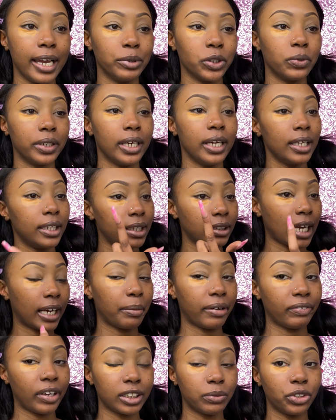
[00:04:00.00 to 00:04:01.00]
doing this side of my
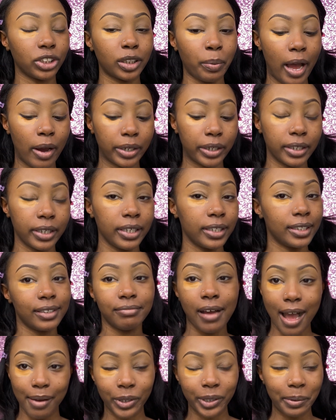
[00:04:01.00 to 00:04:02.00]
face with just the powder,
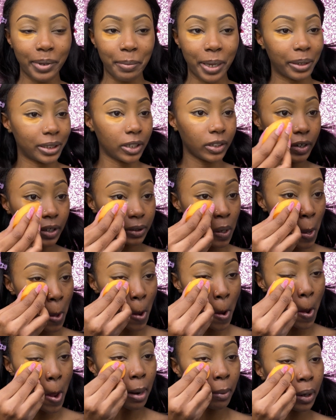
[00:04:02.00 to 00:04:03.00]
I'm going to apply my concealer first.
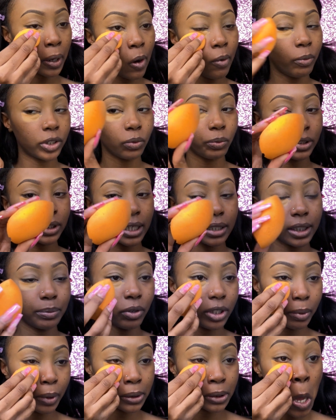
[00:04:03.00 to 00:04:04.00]
And when I go in with the Real Technique Beauty
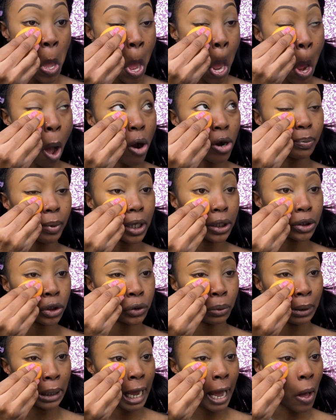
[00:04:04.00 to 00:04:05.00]
Creams, are sponge to
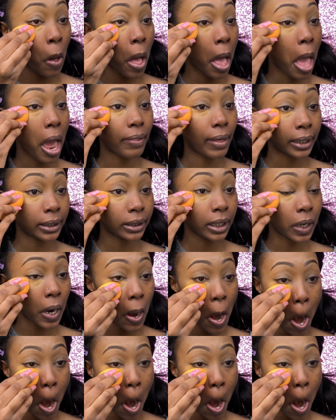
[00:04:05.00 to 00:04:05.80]
blend out that concealer.